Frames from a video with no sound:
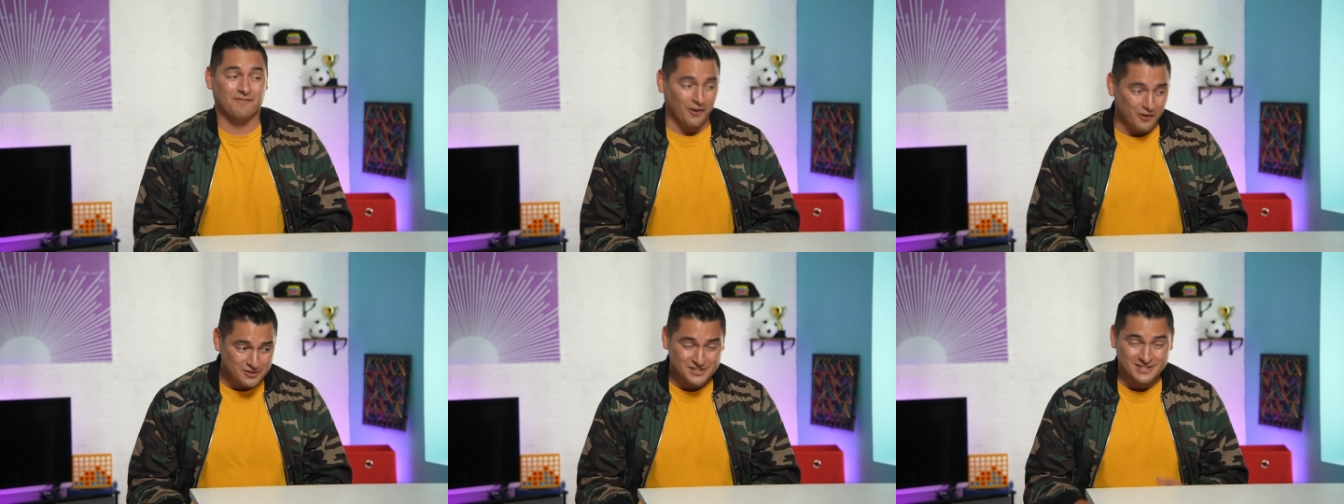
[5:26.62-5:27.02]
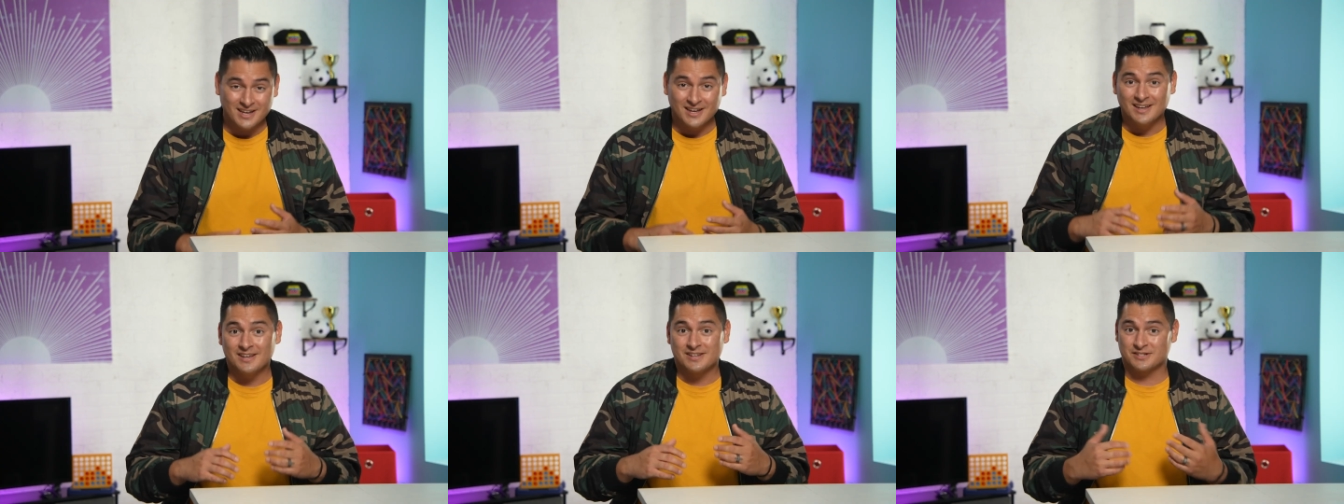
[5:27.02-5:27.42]
First,
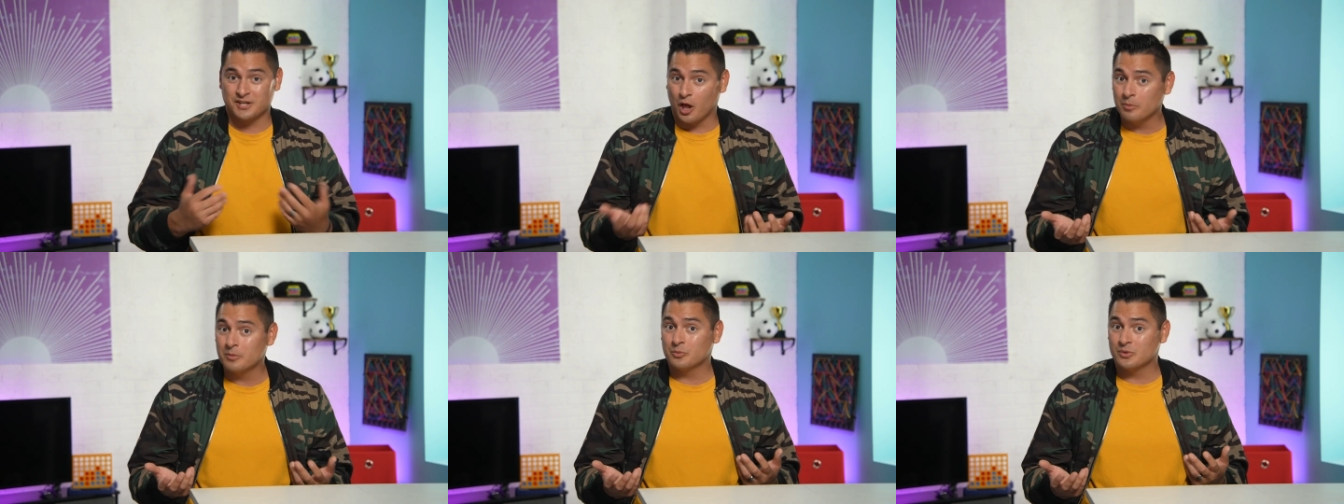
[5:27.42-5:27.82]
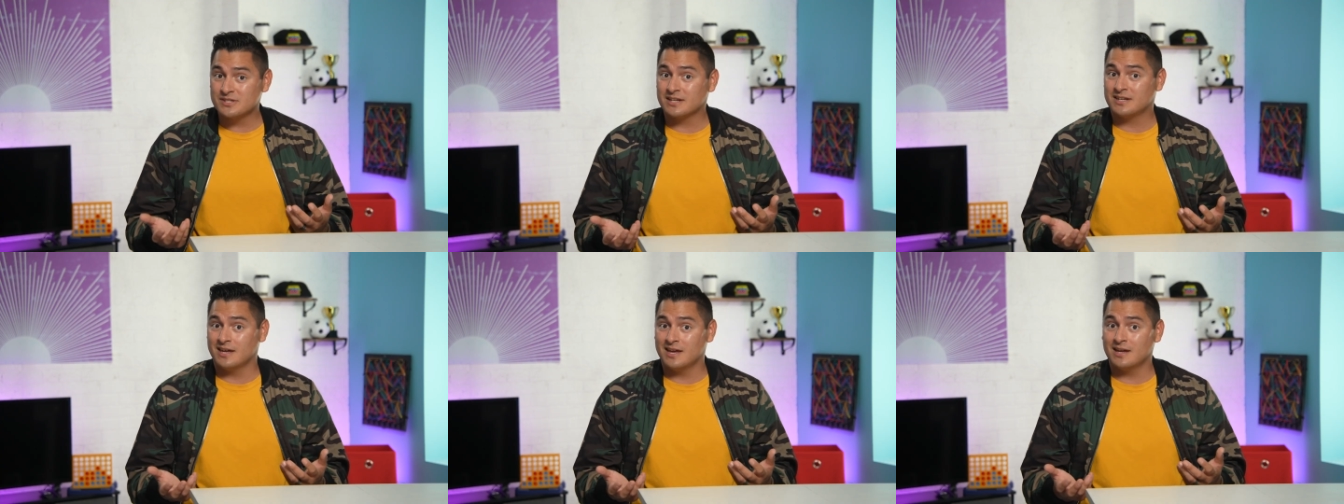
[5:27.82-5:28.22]
Solomon
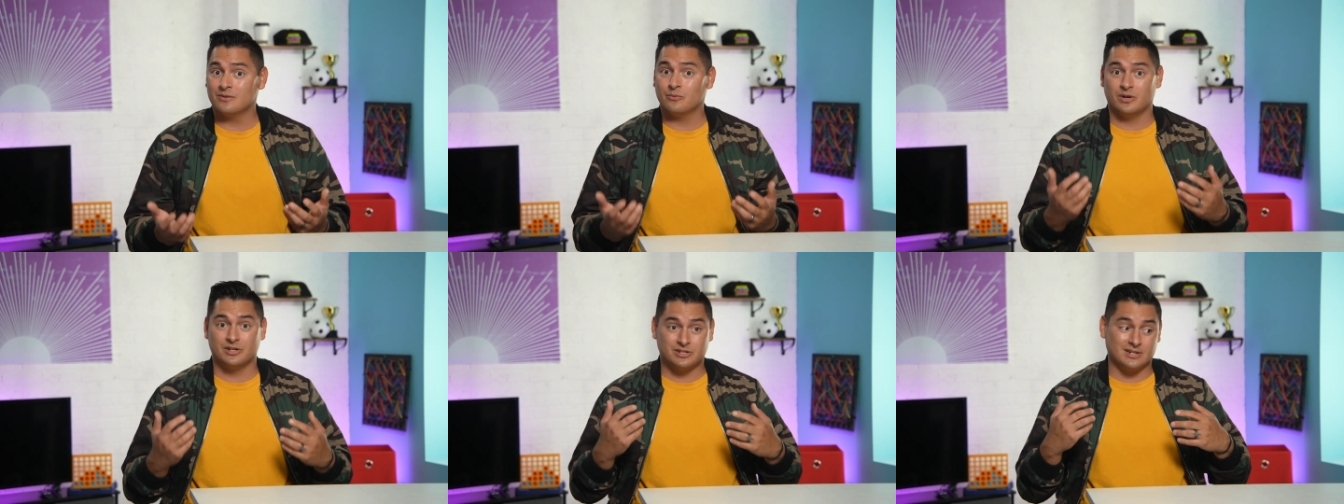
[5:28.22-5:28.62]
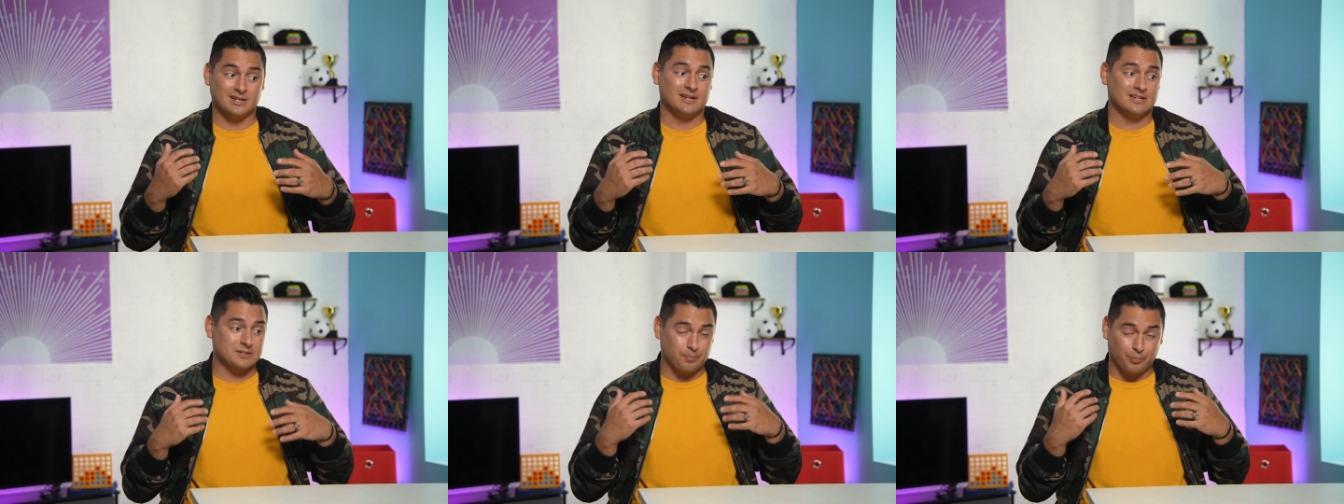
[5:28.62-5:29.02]
was a king, which
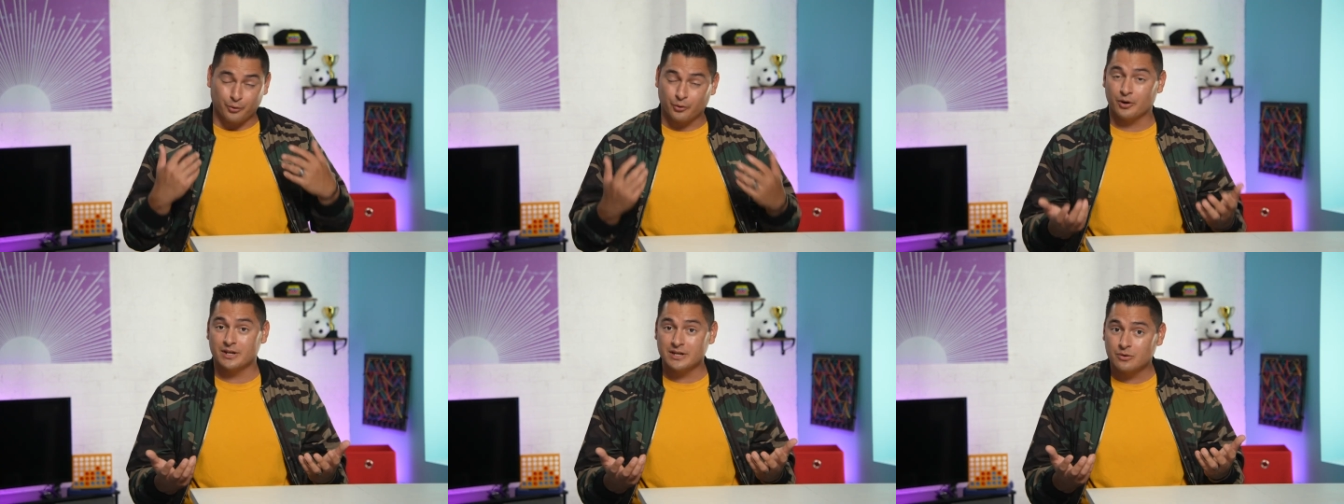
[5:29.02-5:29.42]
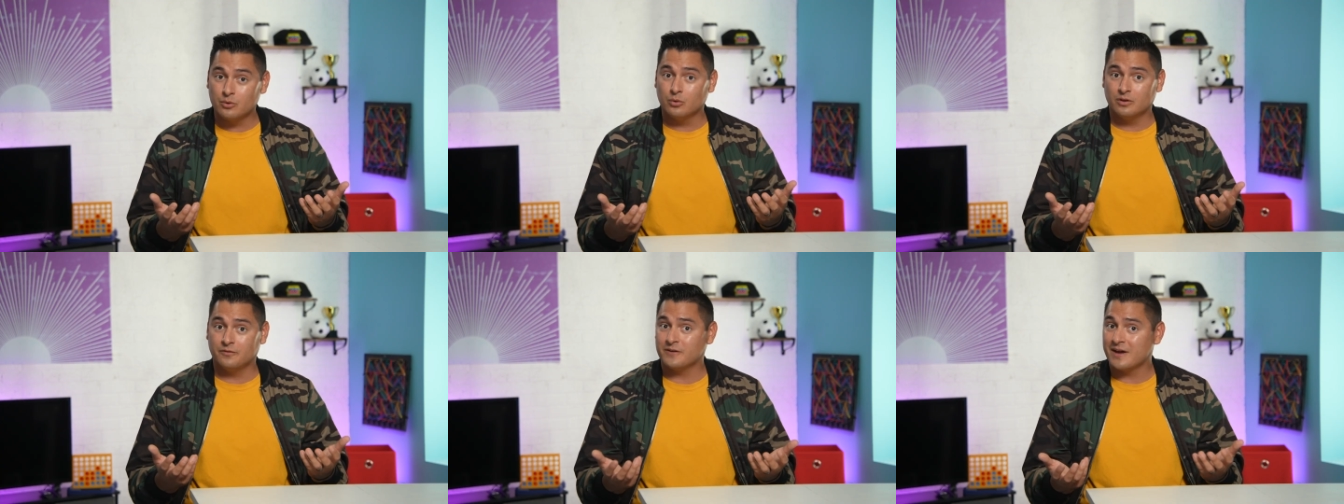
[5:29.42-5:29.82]
is pretty
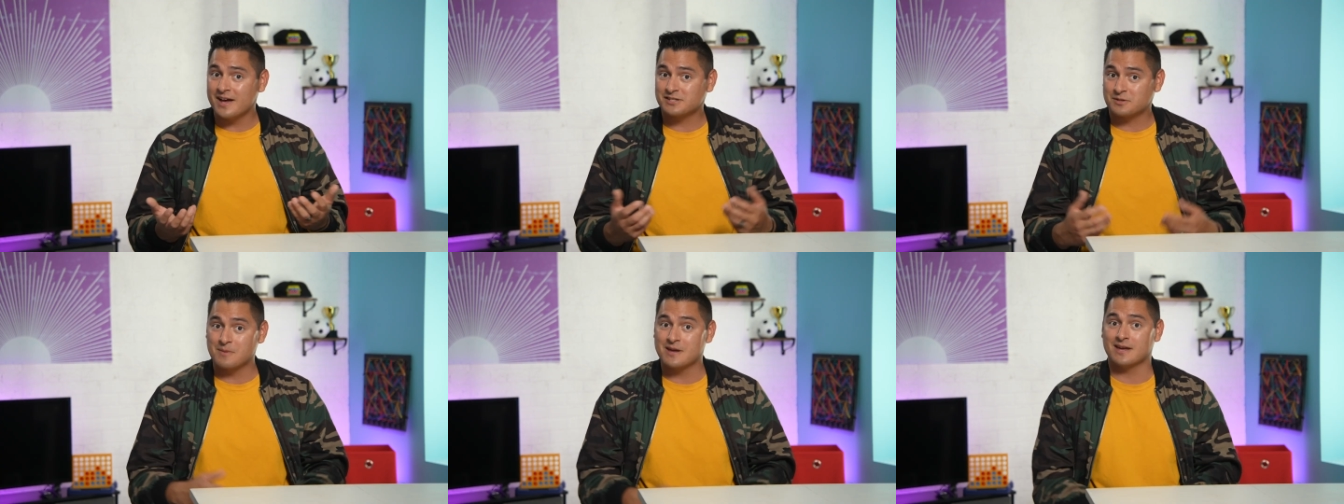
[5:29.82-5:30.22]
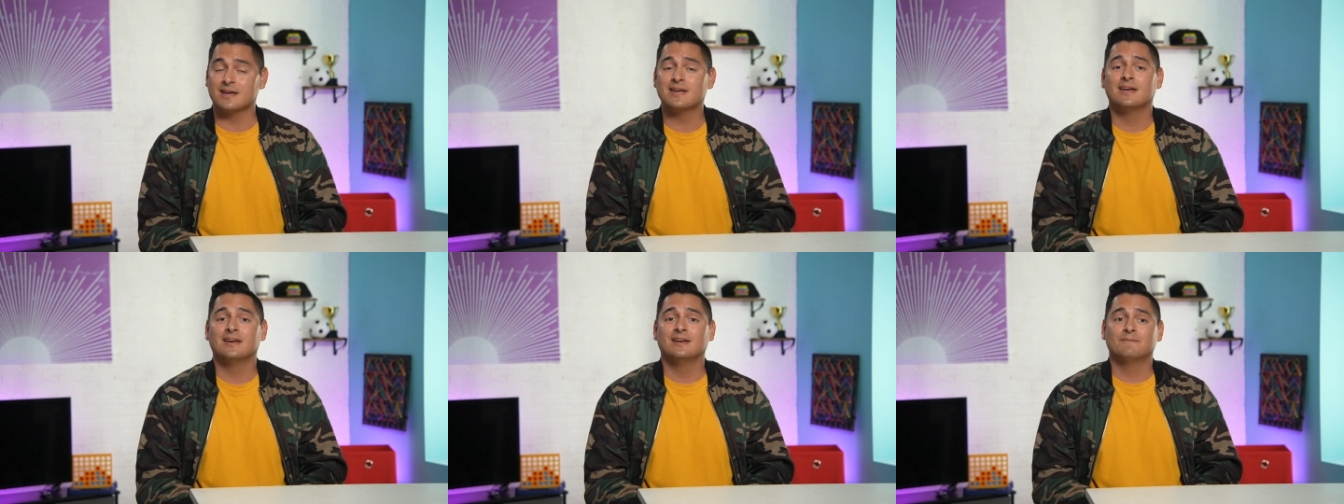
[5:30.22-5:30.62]
cool if you ask me.